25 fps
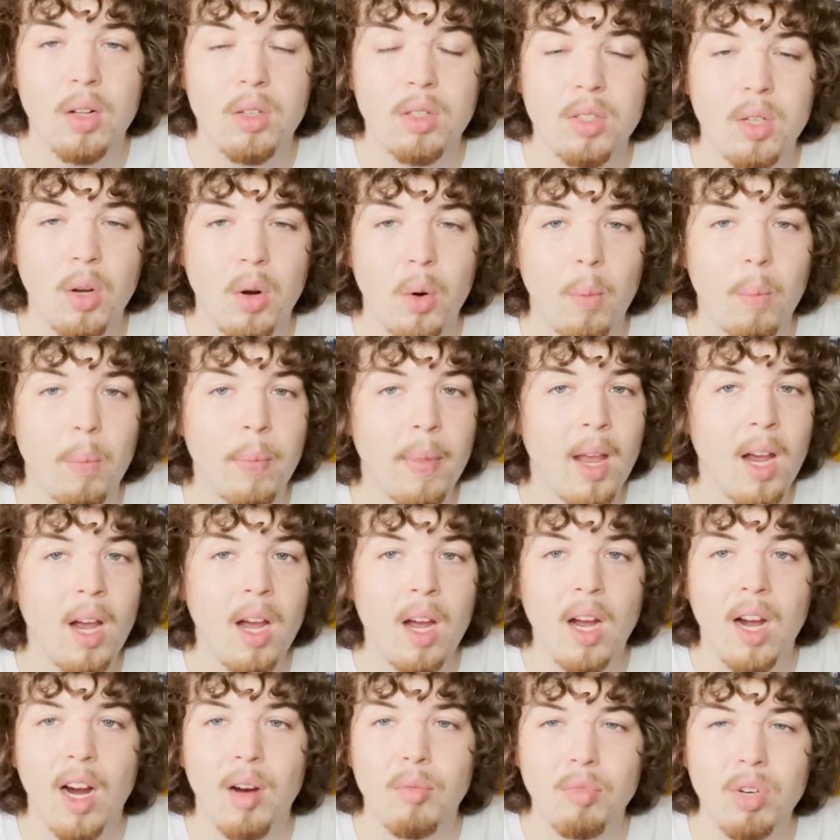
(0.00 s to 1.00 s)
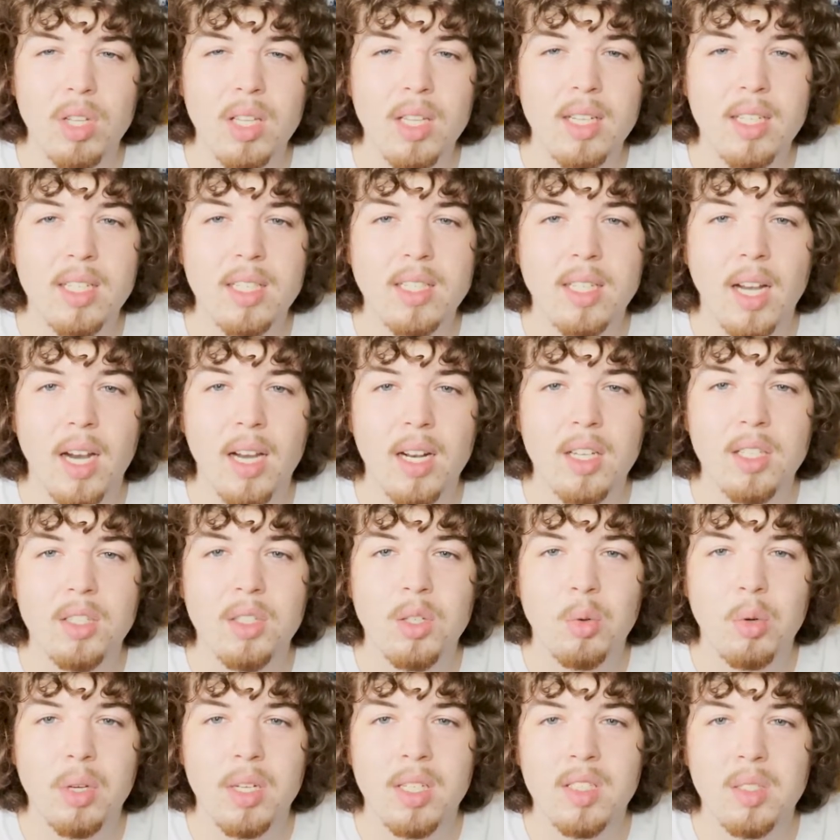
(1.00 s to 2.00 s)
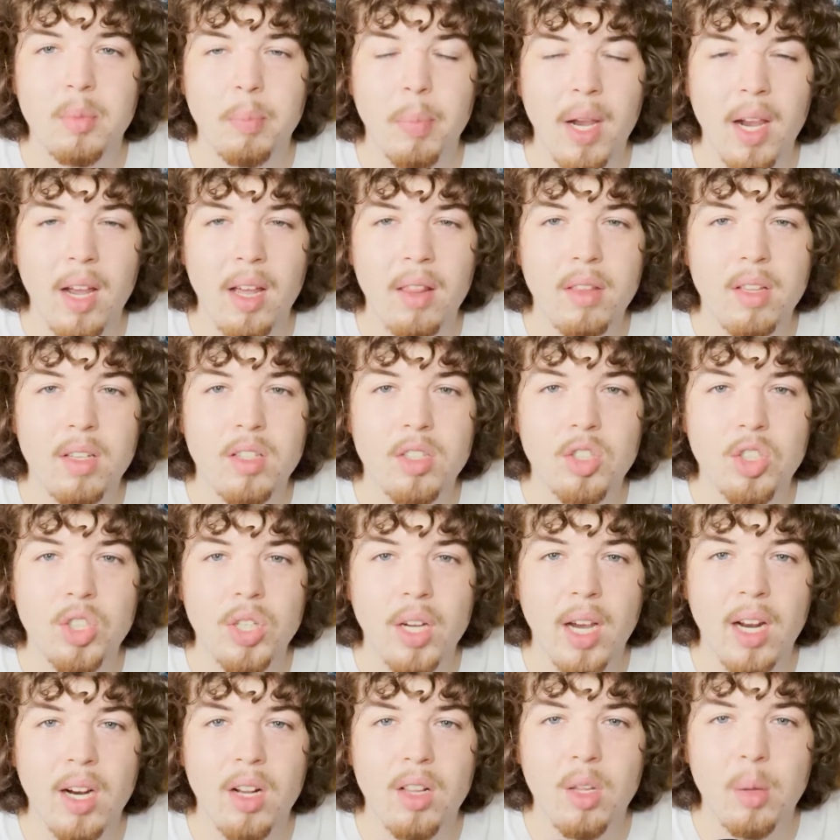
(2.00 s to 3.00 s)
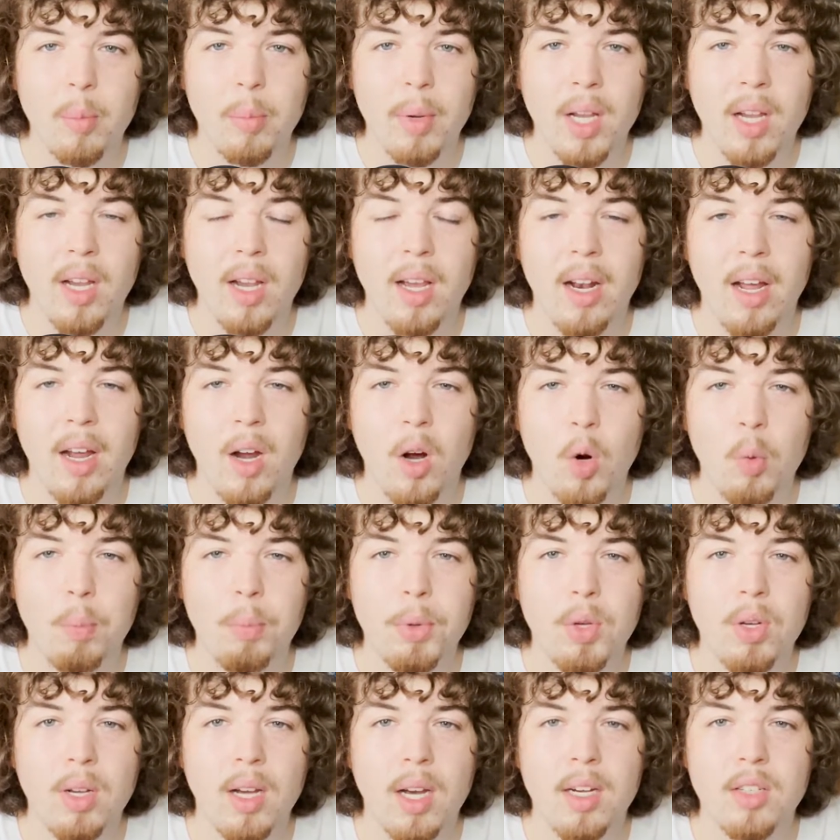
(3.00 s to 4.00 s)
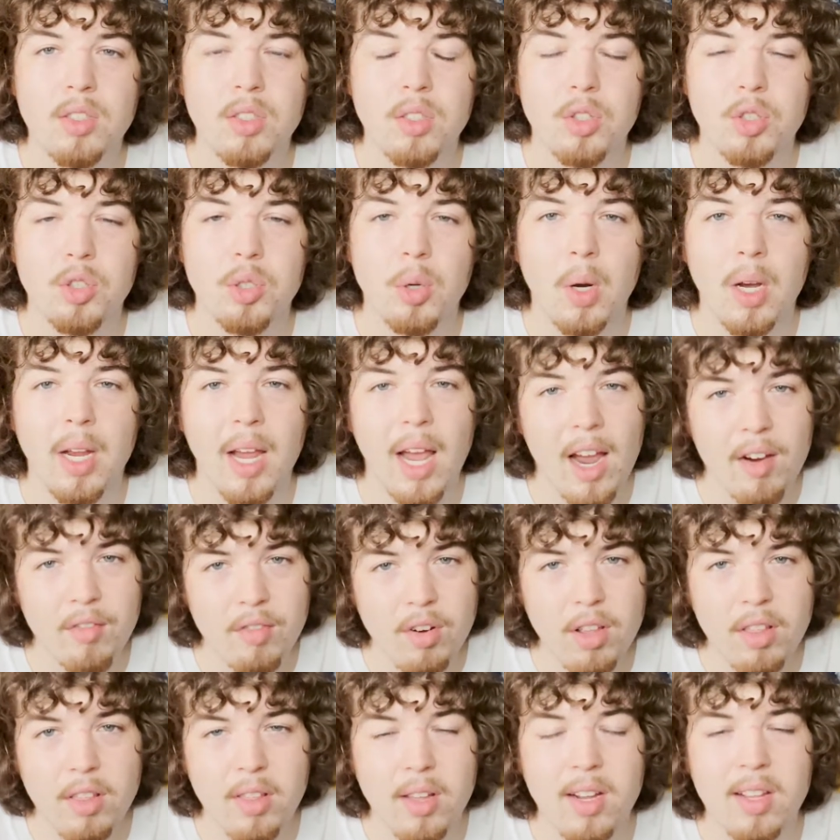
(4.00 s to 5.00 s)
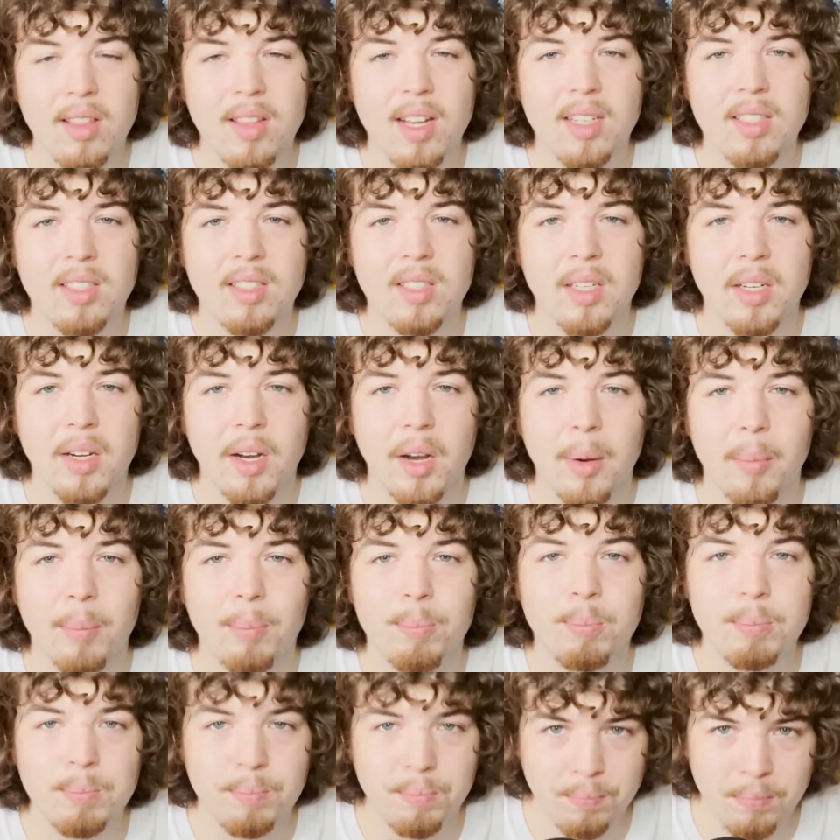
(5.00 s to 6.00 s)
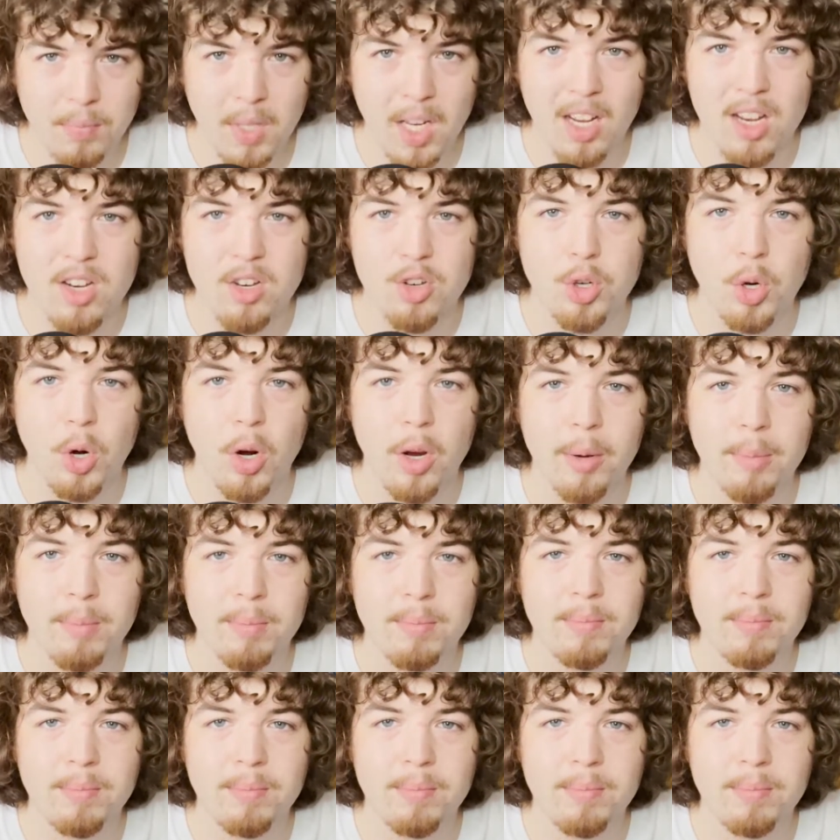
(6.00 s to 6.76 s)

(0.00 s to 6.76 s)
So I'm really excited to expand this channel a bit, and I hope you guys enjoy everything that's to come. Enjoy.